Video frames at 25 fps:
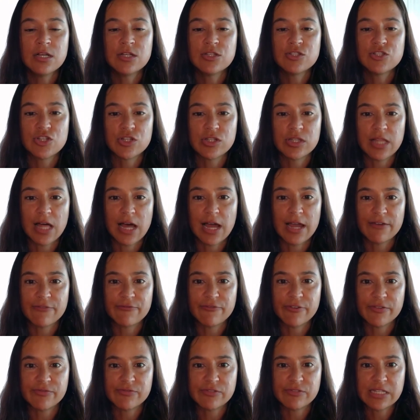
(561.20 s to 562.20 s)
July
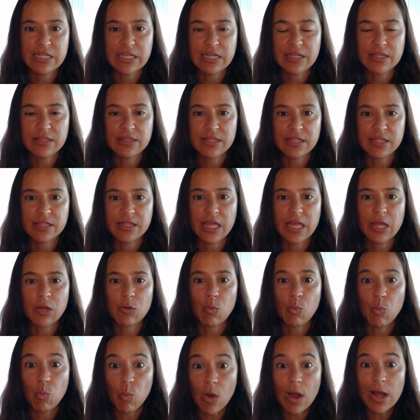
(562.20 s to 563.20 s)
15th. And like,
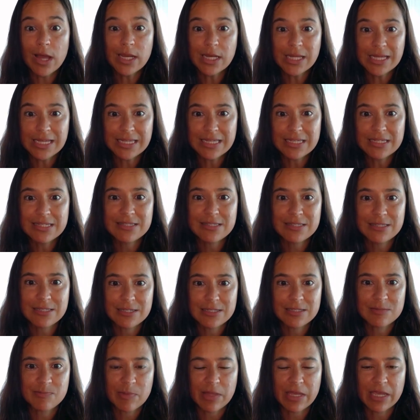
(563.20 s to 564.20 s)
what is
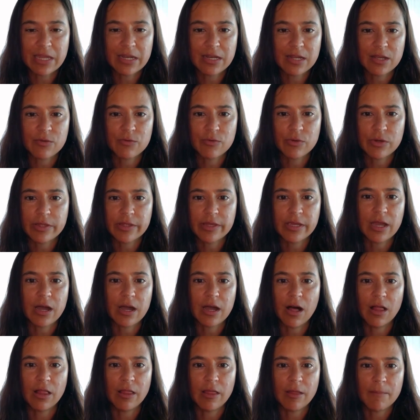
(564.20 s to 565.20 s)
this planet really
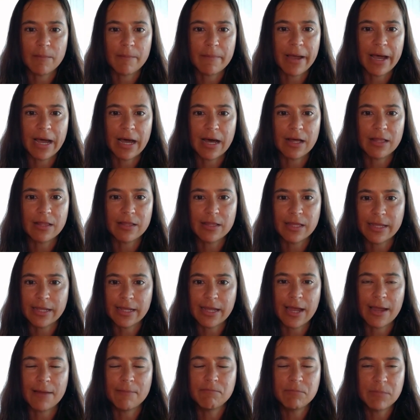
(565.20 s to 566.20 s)
all about? Like,
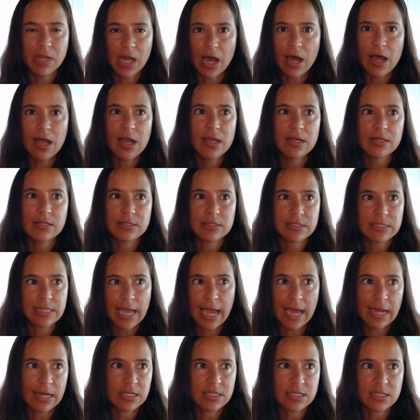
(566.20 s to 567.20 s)
I'm not
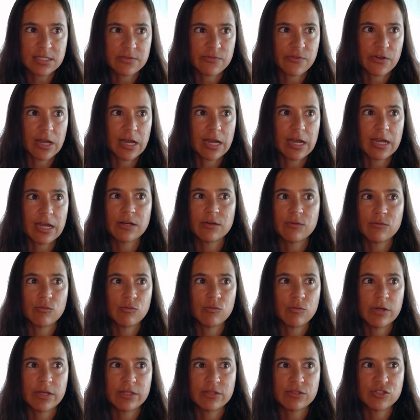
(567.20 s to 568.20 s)
satisfied
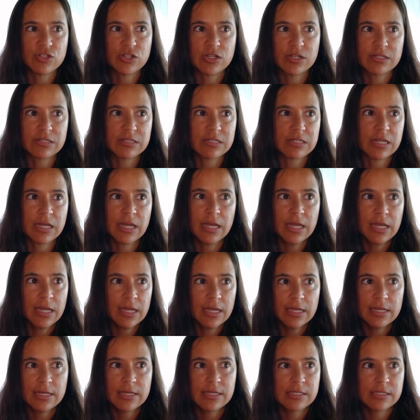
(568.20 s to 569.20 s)
with just
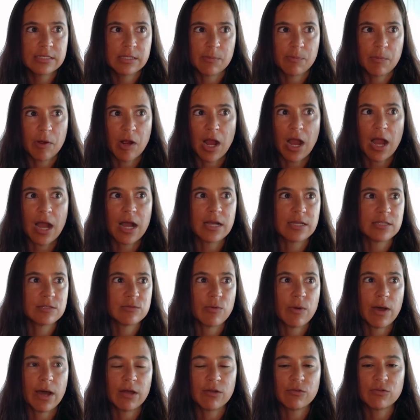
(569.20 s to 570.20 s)
surprise,
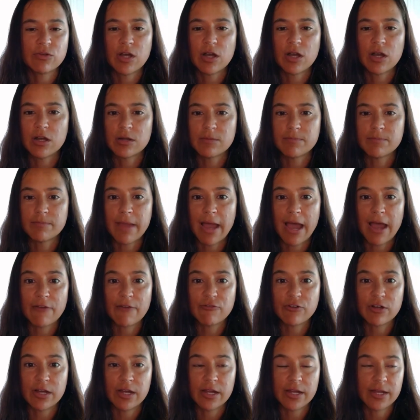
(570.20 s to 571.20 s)
wild card,
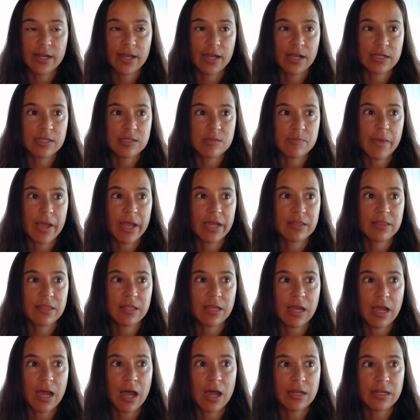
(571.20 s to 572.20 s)
maverick, expect
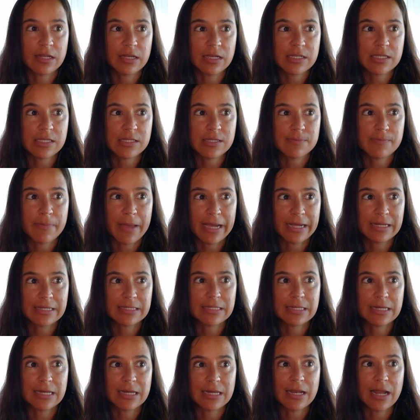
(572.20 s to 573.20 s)
the
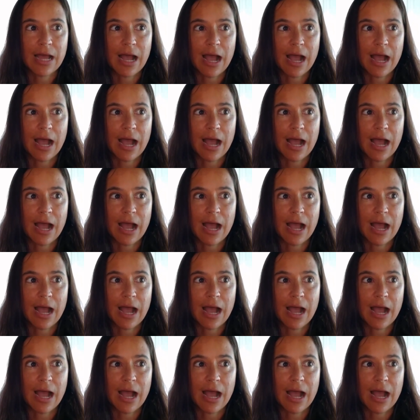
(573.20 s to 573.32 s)
unexpected.